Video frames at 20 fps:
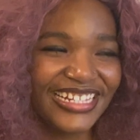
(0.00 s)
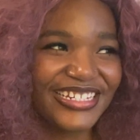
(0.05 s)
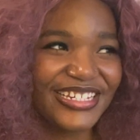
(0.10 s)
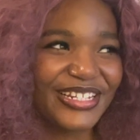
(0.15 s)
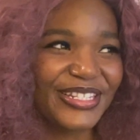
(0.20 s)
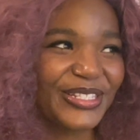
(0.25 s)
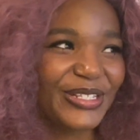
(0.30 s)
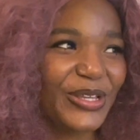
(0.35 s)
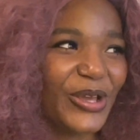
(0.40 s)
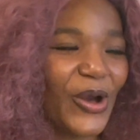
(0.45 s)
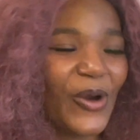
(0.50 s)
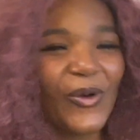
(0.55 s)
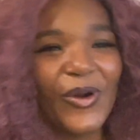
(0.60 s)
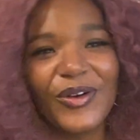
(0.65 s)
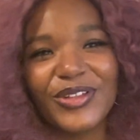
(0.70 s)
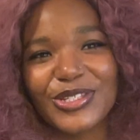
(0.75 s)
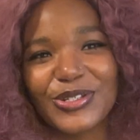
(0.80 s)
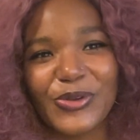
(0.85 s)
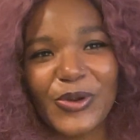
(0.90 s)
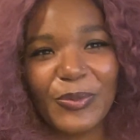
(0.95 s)
just go
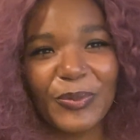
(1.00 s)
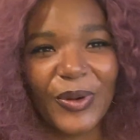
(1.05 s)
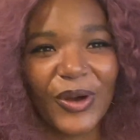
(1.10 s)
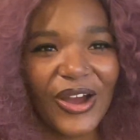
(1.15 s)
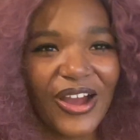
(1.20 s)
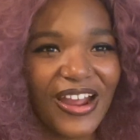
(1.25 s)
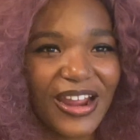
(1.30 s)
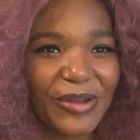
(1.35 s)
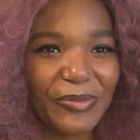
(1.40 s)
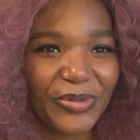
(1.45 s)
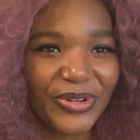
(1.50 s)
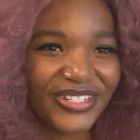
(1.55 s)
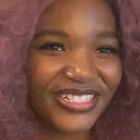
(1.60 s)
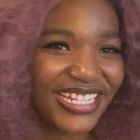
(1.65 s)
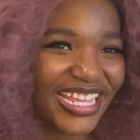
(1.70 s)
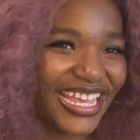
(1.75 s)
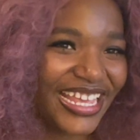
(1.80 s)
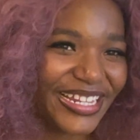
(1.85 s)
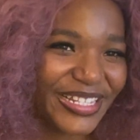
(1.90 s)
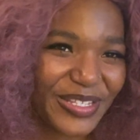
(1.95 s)
up to a bar and
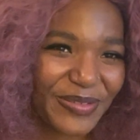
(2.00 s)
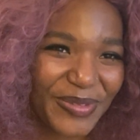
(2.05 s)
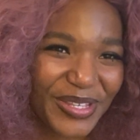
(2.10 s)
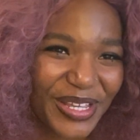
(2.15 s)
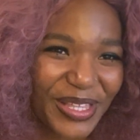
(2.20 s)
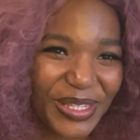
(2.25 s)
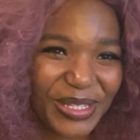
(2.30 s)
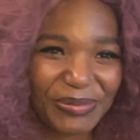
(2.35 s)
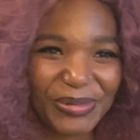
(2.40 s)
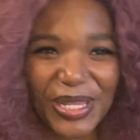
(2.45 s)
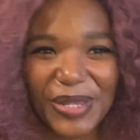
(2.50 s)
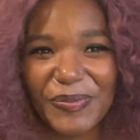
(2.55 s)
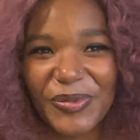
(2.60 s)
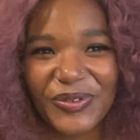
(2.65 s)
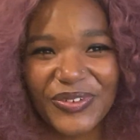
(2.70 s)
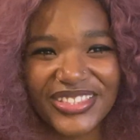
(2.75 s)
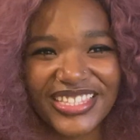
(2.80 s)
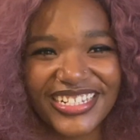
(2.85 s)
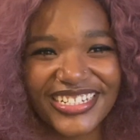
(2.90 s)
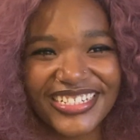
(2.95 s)
pretend to be other people
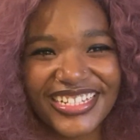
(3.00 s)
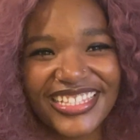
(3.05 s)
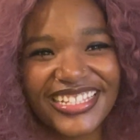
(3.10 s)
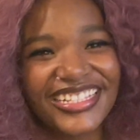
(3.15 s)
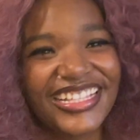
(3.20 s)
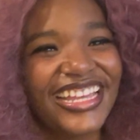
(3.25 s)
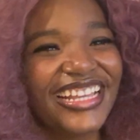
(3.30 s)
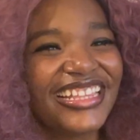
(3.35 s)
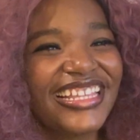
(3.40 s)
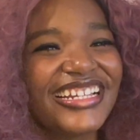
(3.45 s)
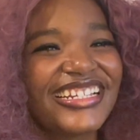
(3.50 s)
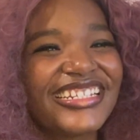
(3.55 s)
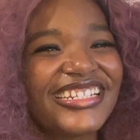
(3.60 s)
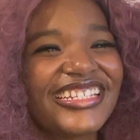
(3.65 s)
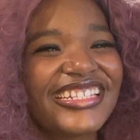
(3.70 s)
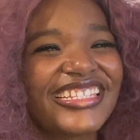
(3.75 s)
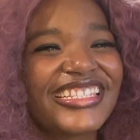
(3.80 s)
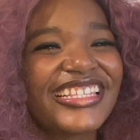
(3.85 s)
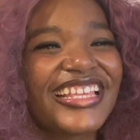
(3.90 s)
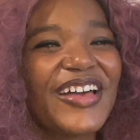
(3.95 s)
with each other. Like there's
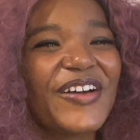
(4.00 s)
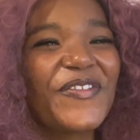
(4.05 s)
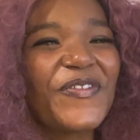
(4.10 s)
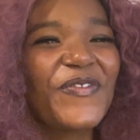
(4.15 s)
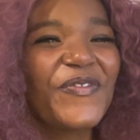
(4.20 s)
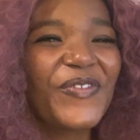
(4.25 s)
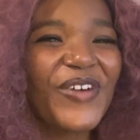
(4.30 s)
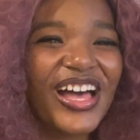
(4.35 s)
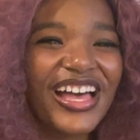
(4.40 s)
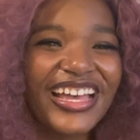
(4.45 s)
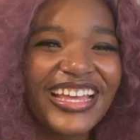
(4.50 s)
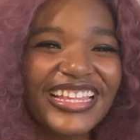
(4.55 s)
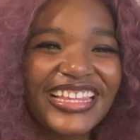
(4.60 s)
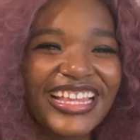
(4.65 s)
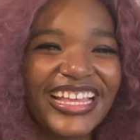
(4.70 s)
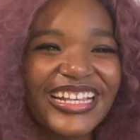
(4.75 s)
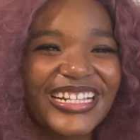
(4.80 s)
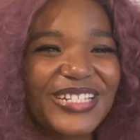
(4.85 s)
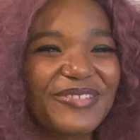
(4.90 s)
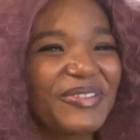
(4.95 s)
just a fun
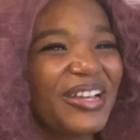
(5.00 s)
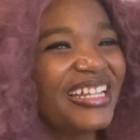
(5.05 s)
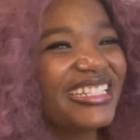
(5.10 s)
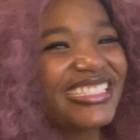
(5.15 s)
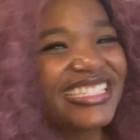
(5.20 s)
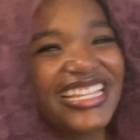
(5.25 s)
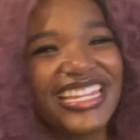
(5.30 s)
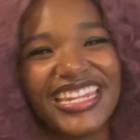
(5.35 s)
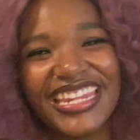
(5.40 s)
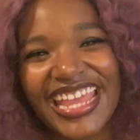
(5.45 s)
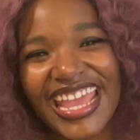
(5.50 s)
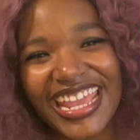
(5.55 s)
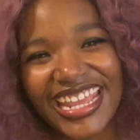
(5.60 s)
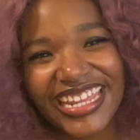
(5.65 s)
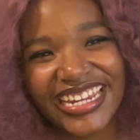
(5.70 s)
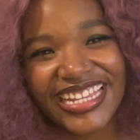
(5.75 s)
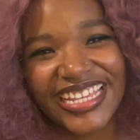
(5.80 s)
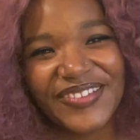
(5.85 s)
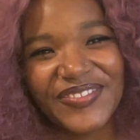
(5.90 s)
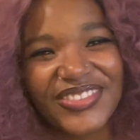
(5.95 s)
like
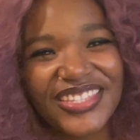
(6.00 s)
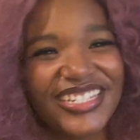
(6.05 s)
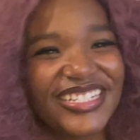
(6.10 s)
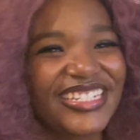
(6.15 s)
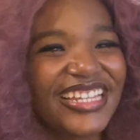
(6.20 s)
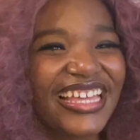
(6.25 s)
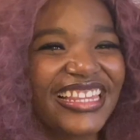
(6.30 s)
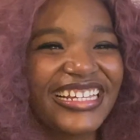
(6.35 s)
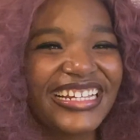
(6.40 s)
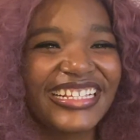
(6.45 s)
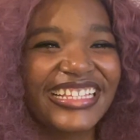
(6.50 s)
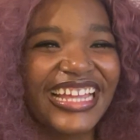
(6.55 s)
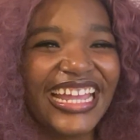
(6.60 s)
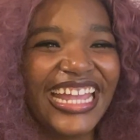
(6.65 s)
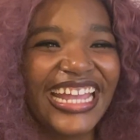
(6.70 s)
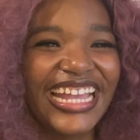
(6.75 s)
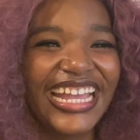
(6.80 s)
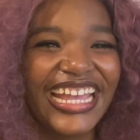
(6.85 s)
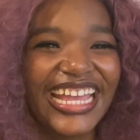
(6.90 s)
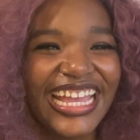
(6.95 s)
spontaneity with each other.
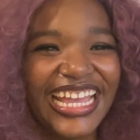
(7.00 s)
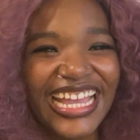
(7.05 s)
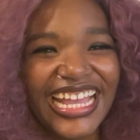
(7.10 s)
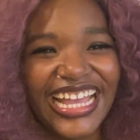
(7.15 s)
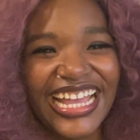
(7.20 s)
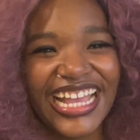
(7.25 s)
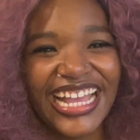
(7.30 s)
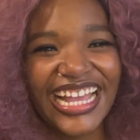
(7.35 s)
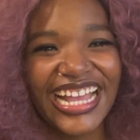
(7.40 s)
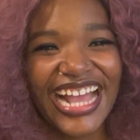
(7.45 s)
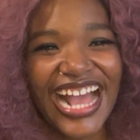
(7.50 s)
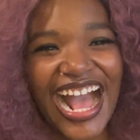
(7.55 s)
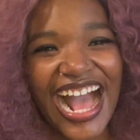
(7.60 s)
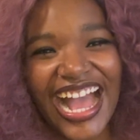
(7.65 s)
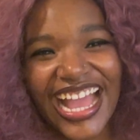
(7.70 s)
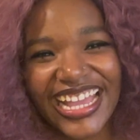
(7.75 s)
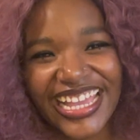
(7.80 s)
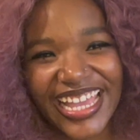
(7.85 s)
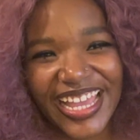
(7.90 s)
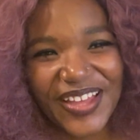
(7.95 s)
Like,
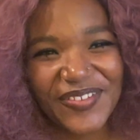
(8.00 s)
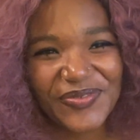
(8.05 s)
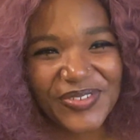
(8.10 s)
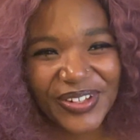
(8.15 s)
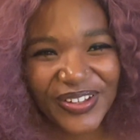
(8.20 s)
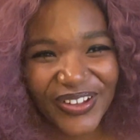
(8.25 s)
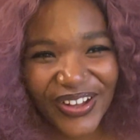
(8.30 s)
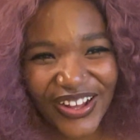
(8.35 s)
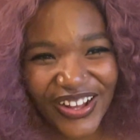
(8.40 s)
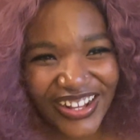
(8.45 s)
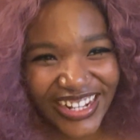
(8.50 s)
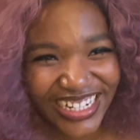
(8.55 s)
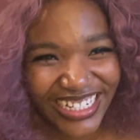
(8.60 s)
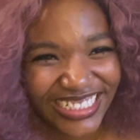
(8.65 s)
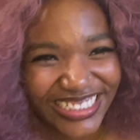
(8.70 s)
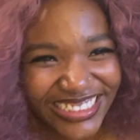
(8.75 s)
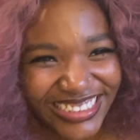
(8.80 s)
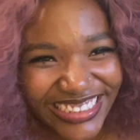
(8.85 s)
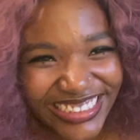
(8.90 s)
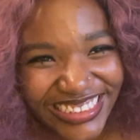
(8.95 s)
hi
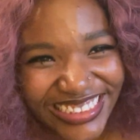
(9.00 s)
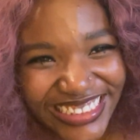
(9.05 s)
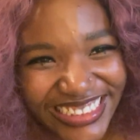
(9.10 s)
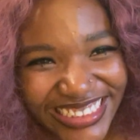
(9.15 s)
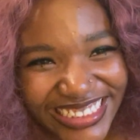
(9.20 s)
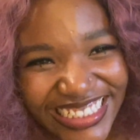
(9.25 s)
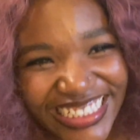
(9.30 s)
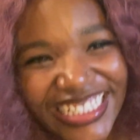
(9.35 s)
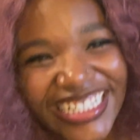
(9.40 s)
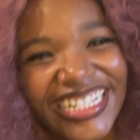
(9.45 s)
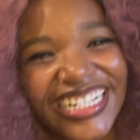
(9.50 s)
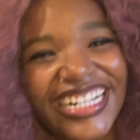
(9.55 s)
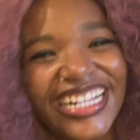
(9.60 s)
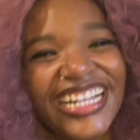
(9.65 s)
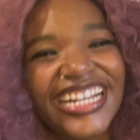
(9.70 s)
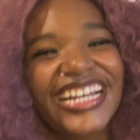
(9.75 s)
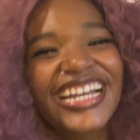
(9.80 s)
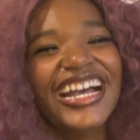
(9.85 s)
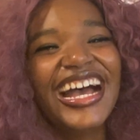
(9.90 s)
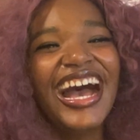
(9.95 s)
Capricorn.
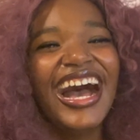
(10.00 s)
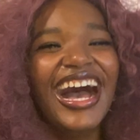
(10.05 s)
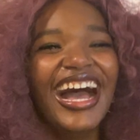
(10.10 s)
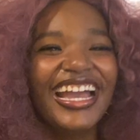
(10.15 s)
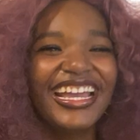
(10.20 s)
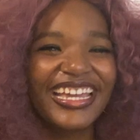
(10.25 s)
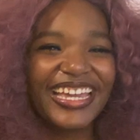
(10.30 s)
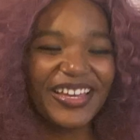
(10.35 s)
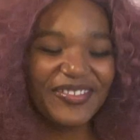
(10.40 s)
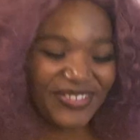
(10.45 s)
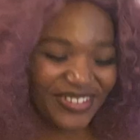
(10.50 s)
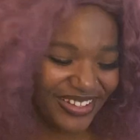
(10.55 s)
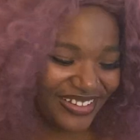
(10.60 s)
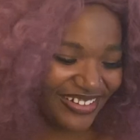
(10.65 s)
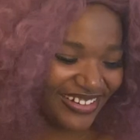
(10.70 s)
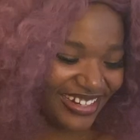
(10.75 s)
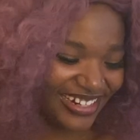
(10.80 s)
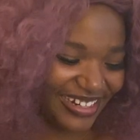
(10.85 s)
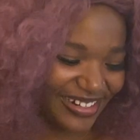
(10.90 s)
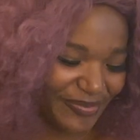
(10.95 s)
Hi
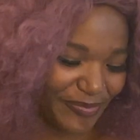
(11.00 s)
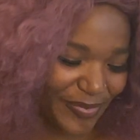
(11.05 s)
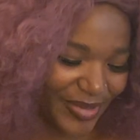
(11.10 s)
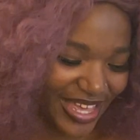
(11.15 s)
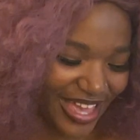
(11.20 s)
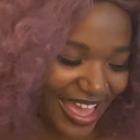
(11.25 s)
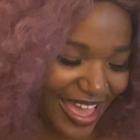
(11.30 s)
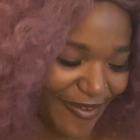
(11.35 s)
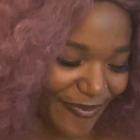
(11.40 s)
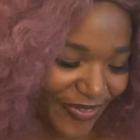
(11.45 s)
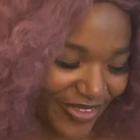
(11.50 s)
Capricorn. But I